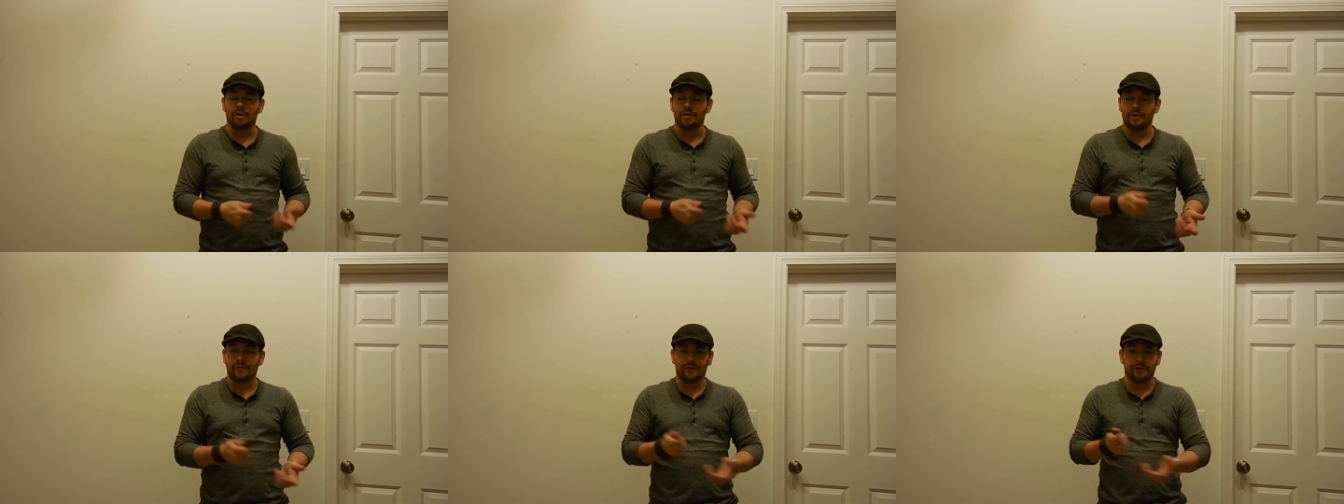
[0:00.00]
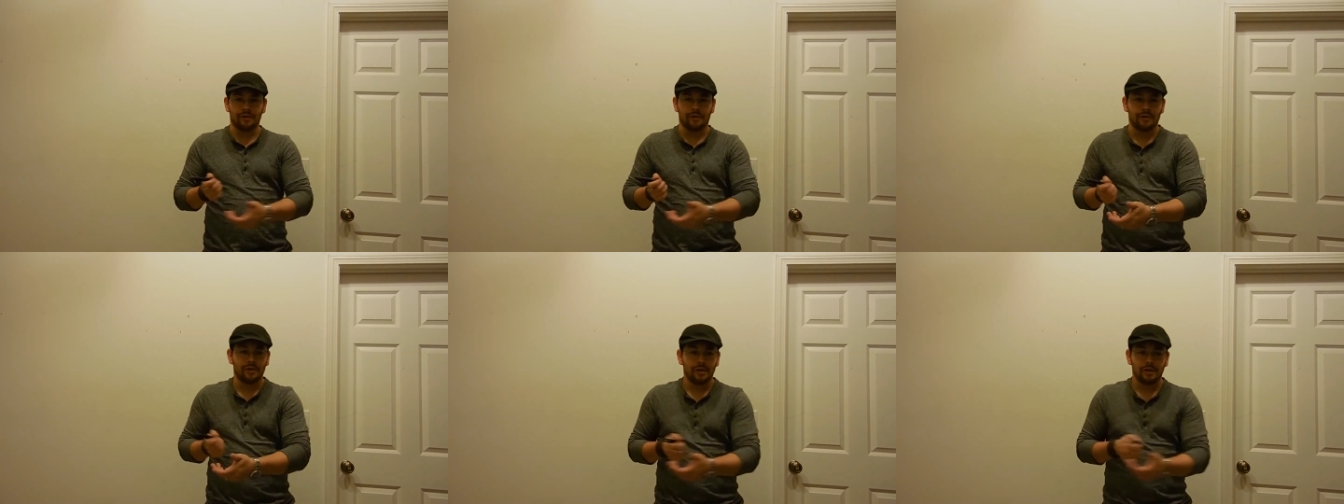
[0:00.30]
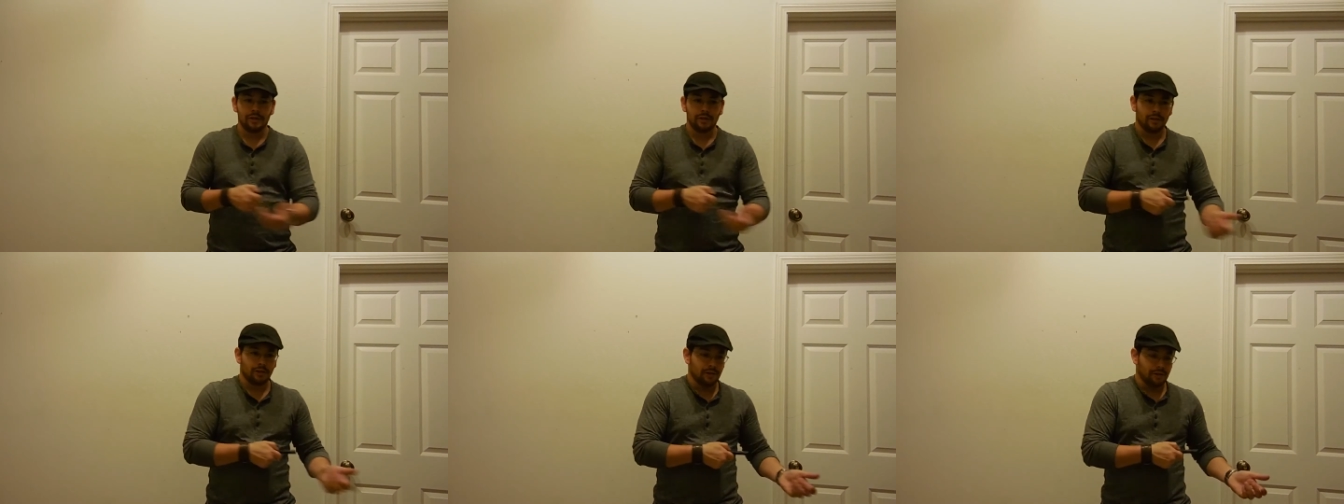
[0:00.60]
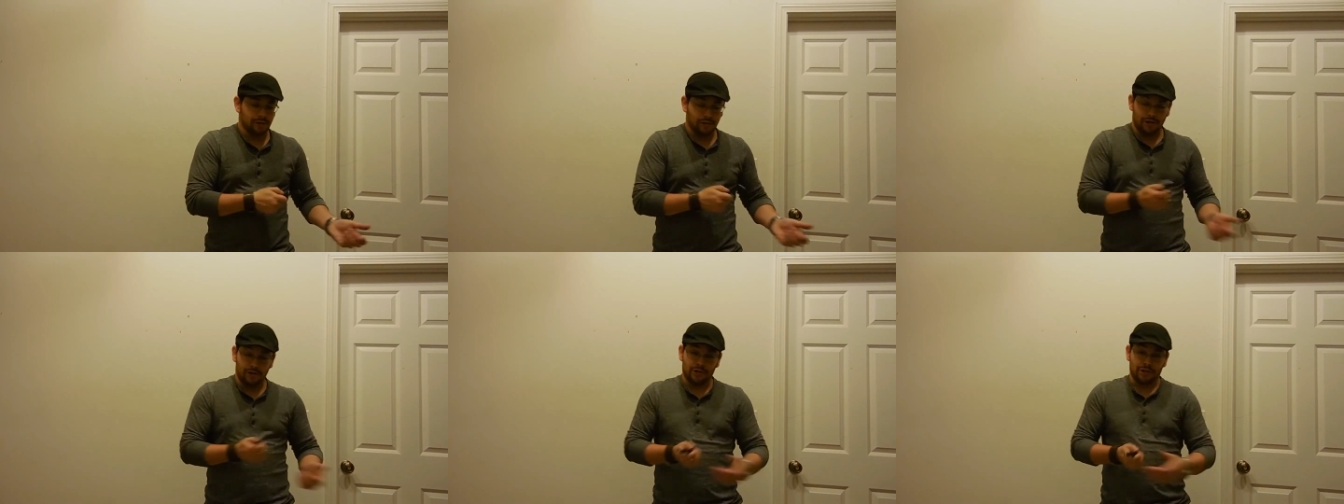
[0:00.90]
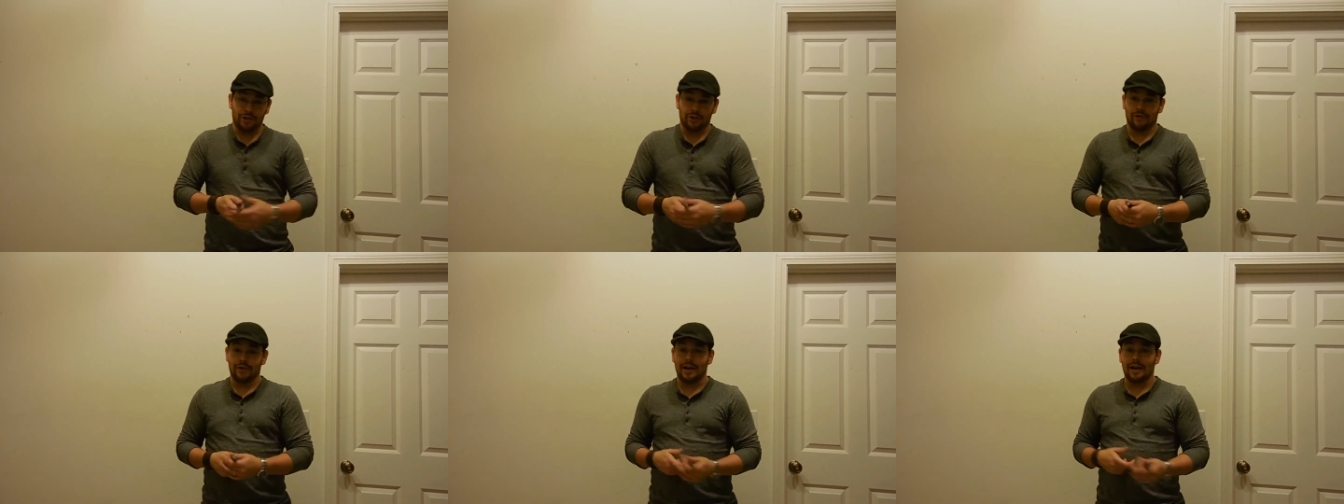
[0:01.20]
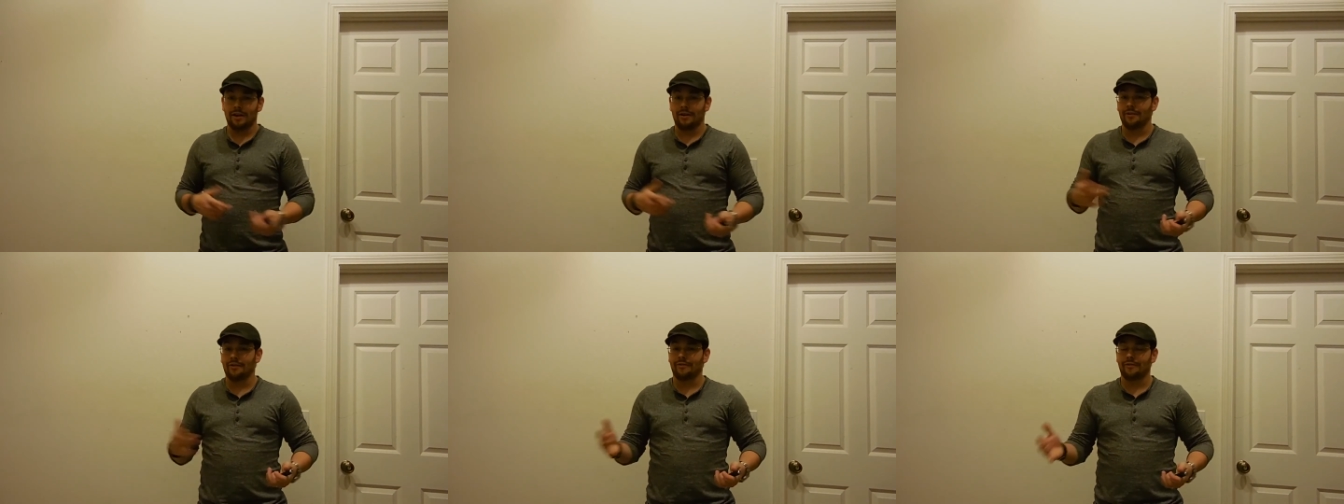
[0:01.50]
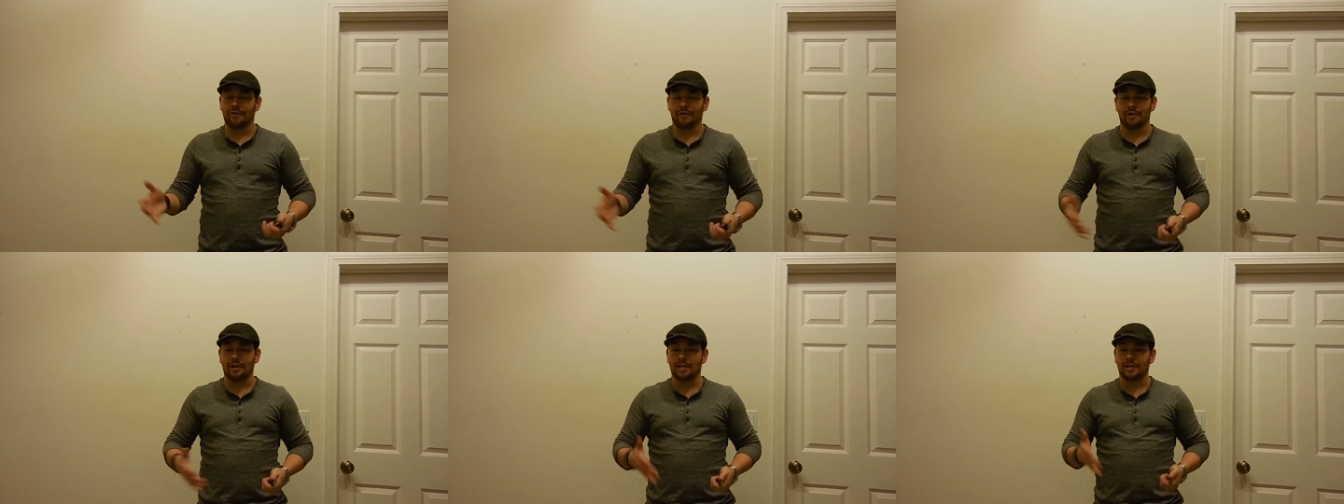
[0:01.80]
If you're searching around
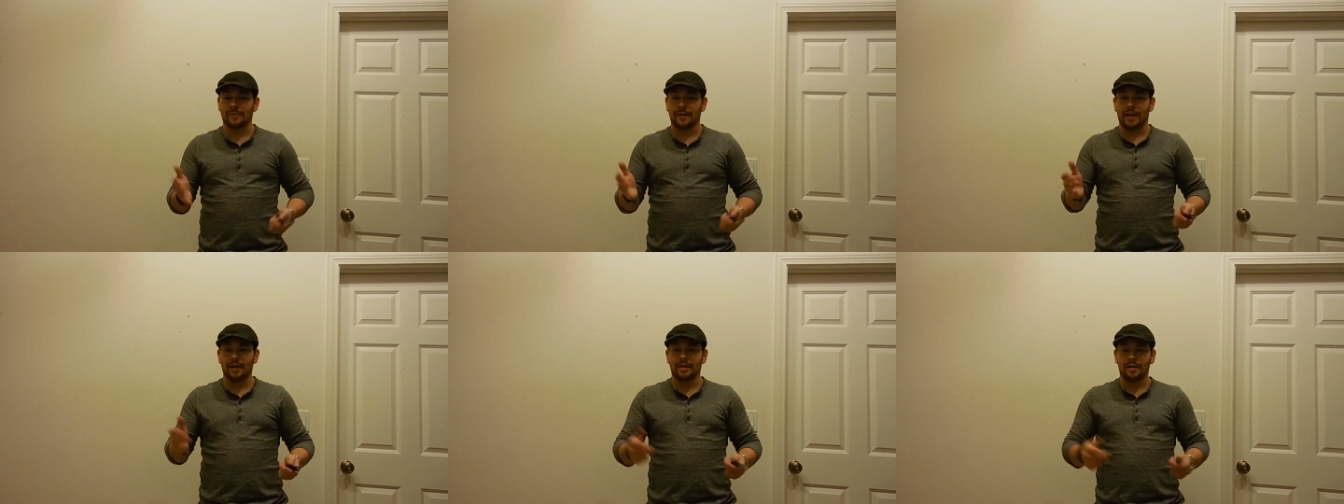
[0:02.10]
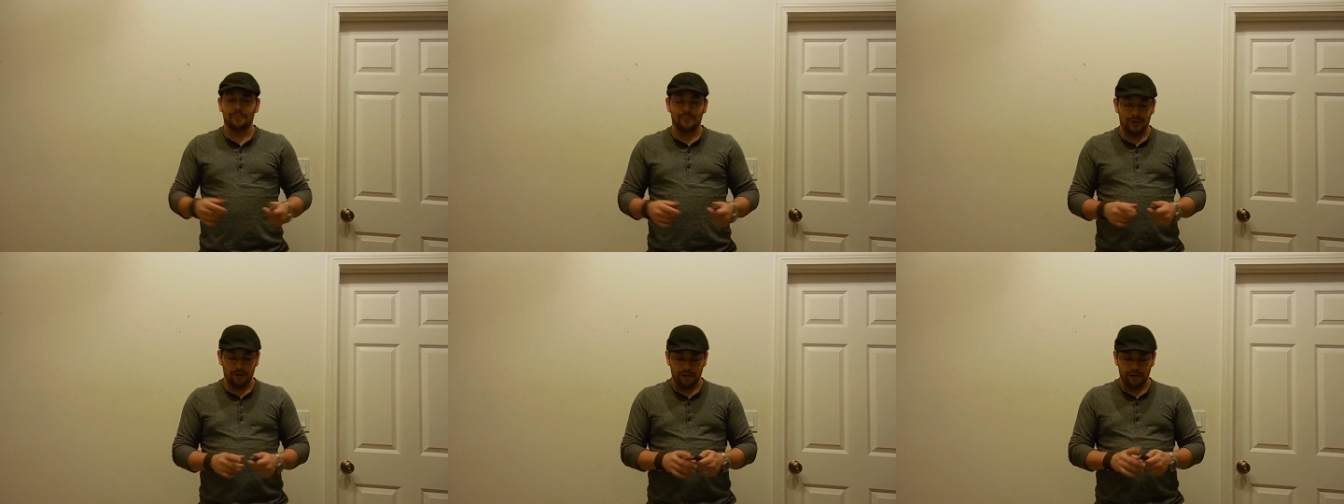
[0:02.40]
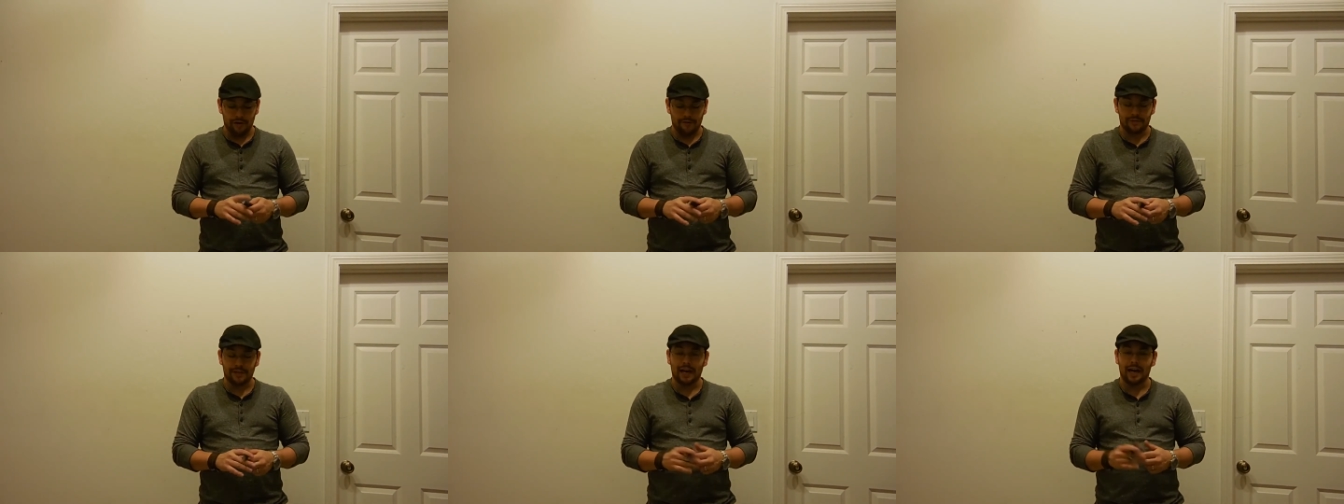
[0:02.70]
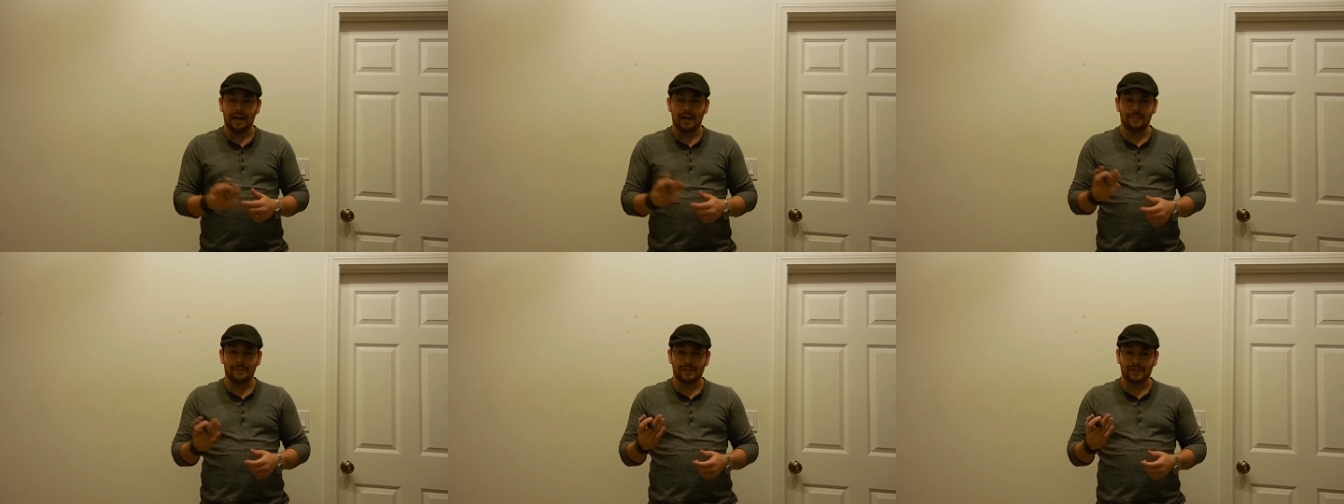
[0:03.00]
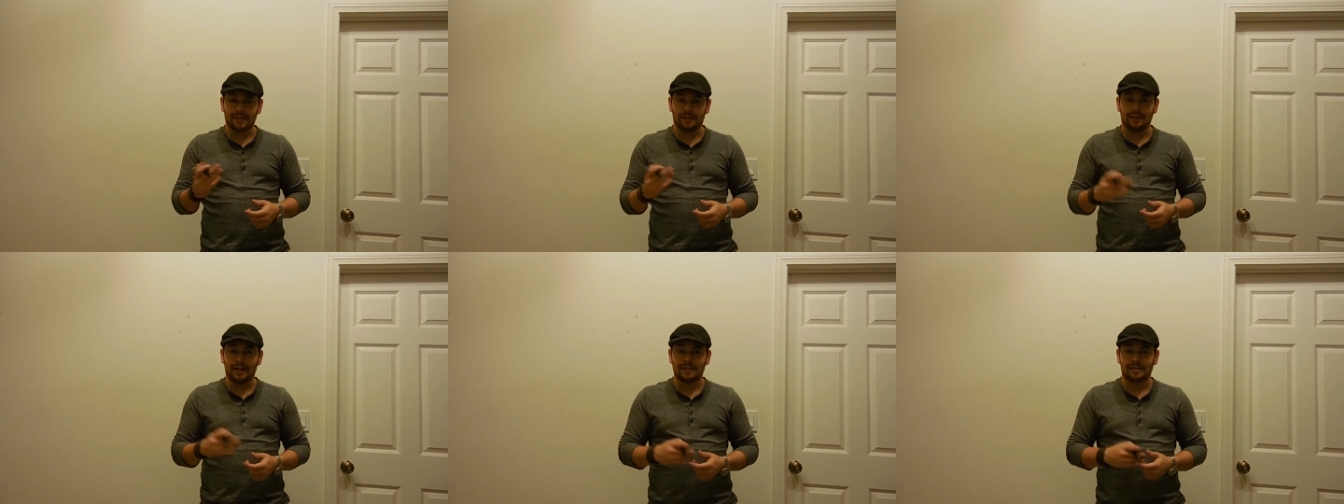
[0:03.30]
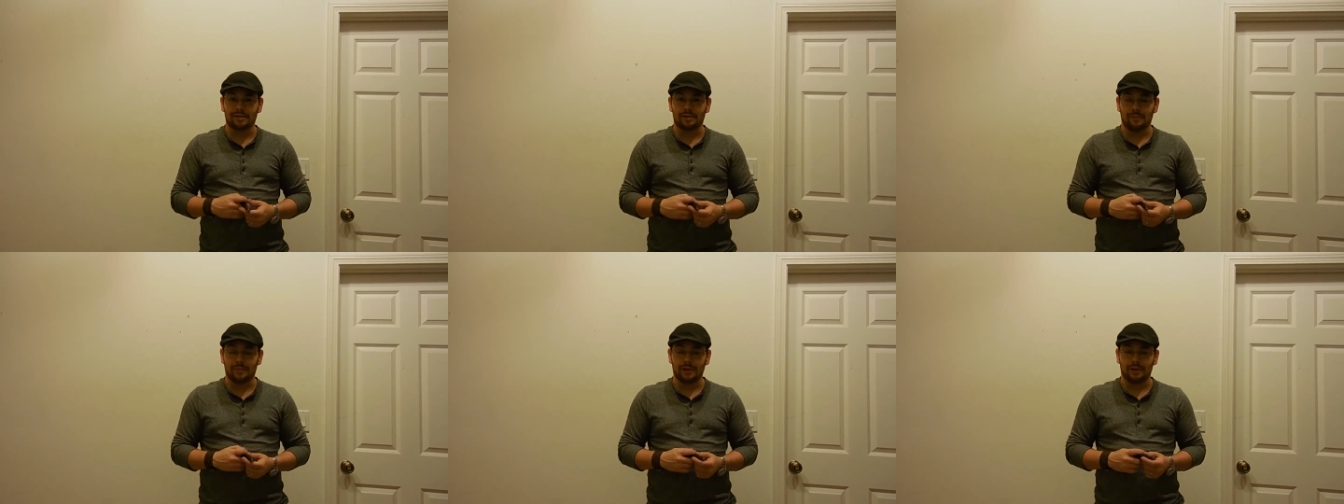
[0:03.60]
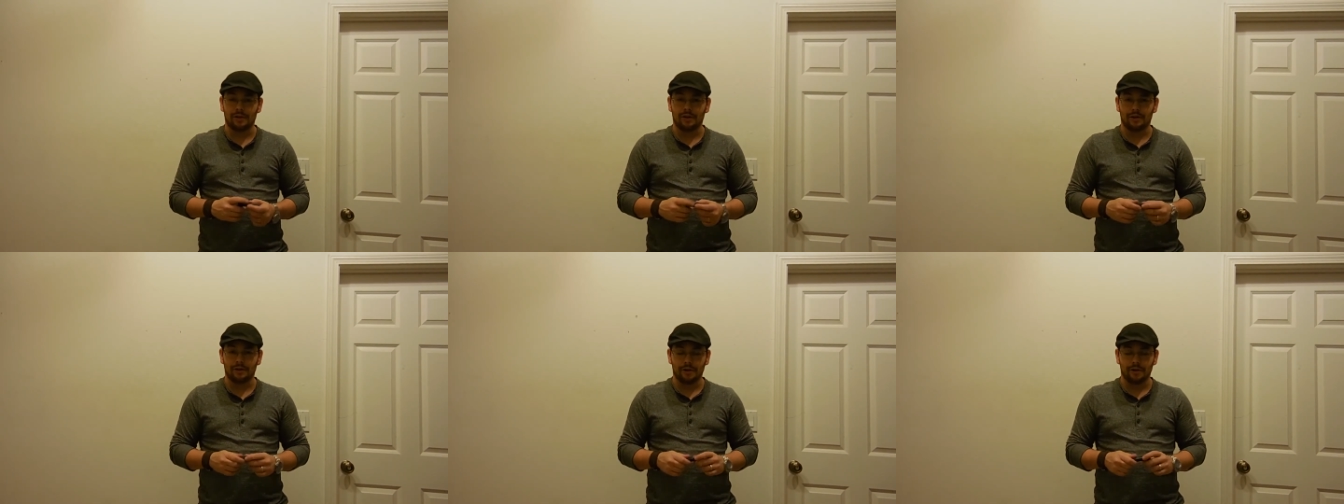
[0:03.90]
for an extended period of time, it's going to last a little bit
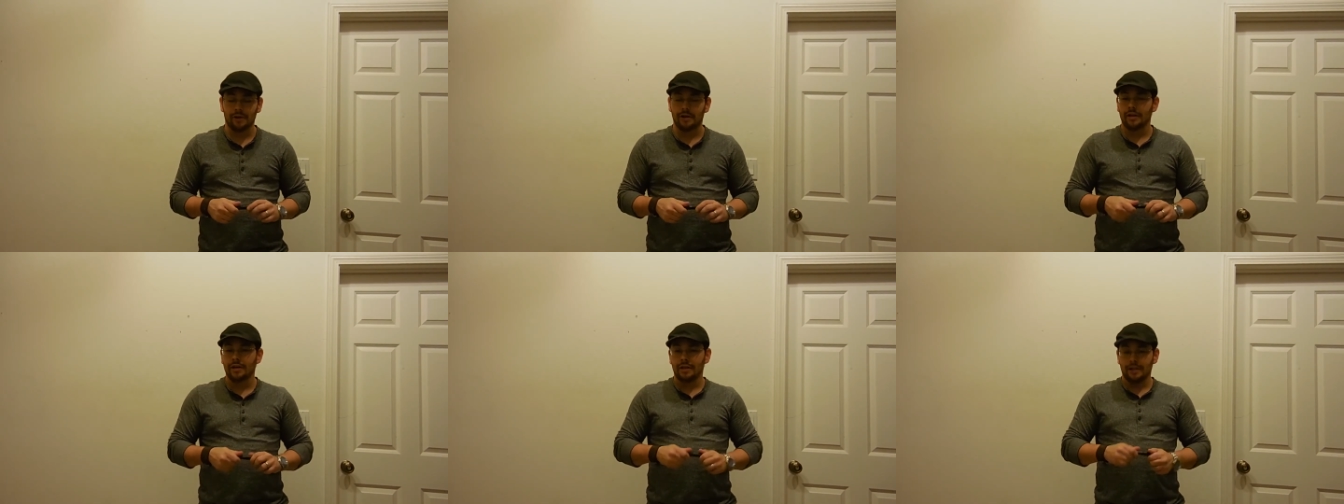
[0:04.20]
longer.